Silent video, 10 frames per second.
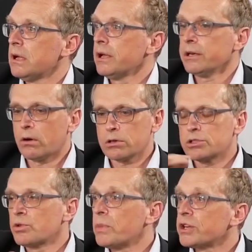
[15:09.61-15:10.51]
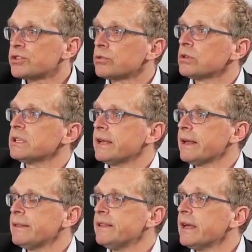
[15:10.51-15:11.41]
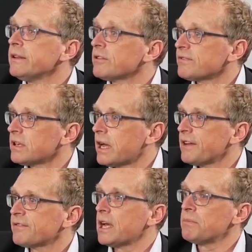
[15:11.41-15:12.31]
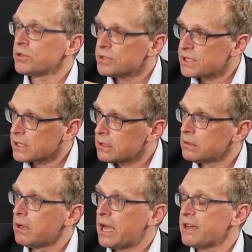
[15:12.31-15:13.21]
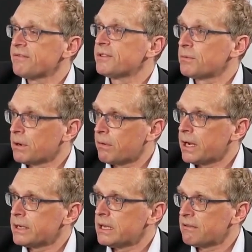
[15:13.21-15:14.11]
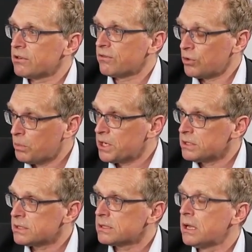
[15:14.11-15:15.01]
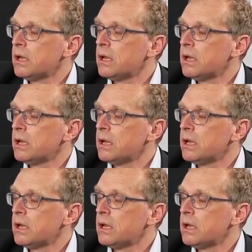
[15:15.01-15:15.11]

In order to make sure that at the end of the lifetime you still have the required level of luminance,